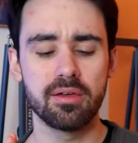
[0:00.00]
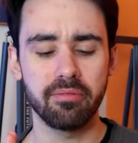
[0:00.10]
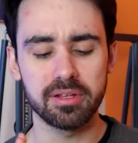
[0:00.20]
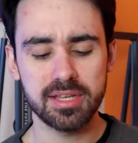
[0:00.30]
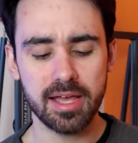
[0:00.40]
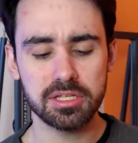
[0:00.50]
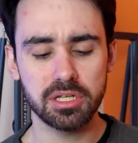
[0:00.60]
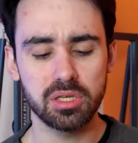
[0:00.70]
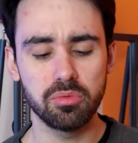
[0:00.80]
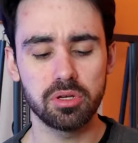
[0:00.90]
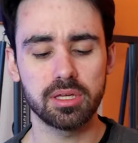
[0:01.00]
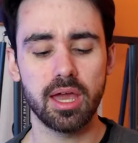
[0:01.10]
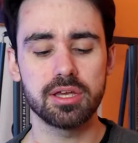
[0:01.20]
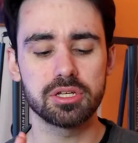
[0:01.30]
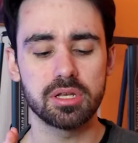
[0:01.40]
fantastic
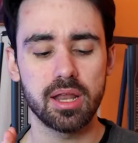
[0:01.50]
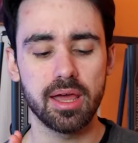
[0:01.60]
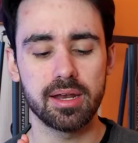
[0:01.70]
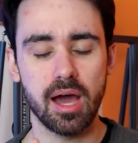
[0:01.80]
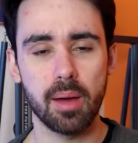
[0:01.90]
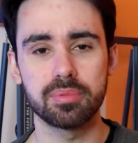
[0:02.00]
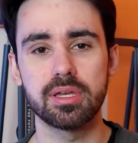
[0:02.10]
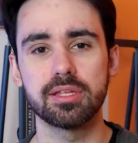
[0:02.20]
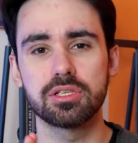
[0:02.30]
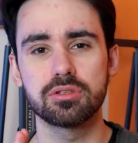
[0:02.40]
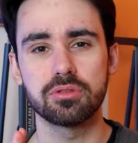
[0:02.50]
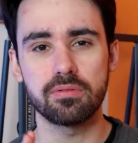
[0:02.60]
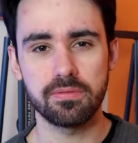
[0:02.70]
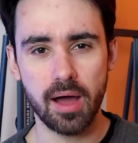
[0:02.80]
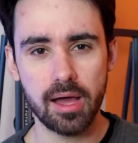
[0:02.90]
communication, and updates to the
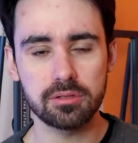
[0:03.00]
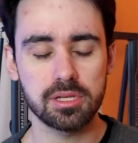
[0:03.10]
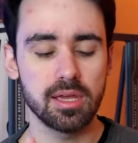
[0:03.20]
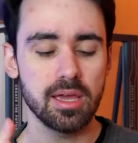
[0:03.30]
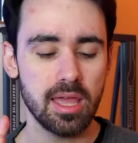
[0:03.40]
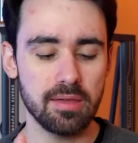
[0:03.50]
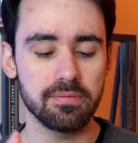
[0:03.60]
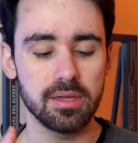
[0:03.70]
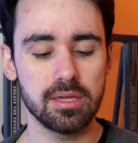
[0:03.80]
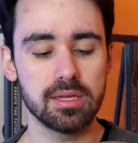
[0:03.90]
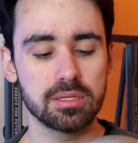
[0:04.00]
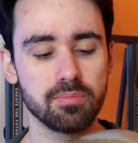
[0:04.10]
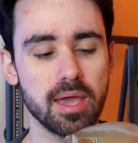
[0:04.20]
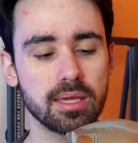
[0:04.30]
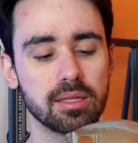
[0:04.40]
files if he is
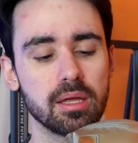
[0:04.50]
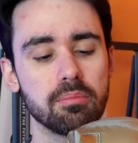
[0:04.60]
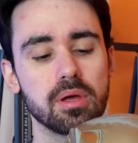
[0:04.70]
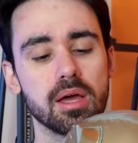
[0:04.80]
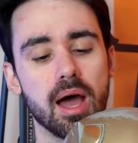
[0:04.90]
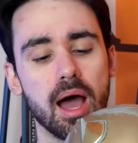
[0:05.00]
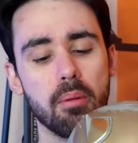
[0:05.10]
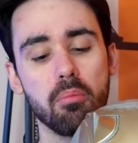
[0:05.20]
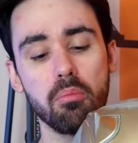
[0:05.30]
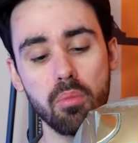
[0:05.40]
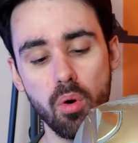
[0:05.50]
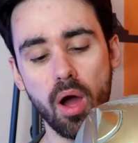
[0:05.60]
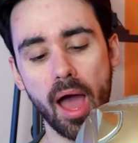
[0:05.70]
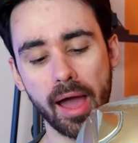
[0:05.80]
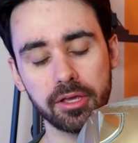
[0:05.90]
making them
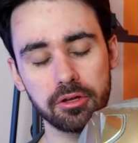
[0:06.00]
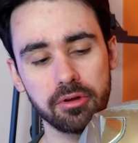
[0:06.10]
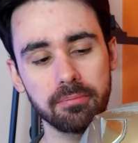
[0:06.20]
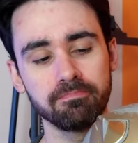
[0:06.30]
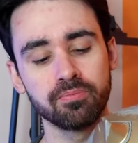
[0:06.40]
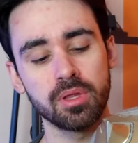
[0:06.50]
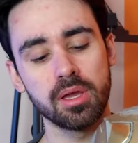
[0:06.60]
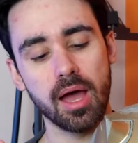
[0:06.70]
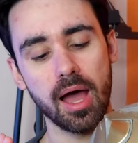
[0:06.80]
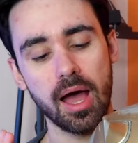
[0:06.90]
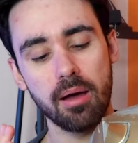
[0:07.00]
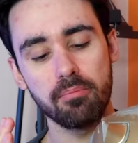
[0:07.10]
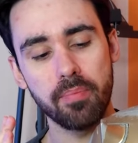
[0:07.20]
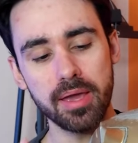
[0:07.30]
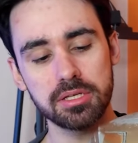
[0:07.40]
more accurate.
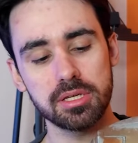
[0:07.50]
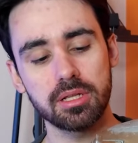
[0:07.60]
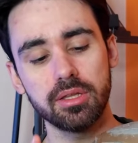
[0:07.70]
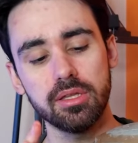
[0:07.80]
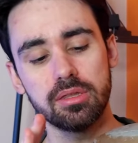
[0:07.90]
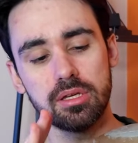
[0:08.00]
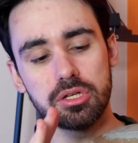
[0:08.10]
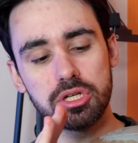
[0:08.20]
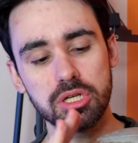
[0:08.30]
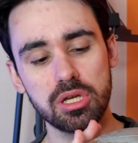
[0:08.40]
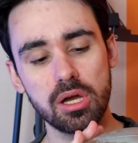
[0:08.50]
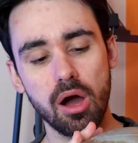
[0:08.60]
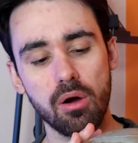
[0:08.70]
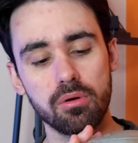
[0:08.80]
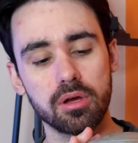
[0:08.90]
Basically, the
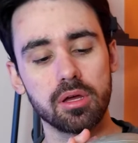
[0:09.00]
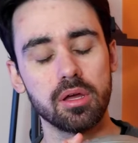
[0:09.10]
She-Hulk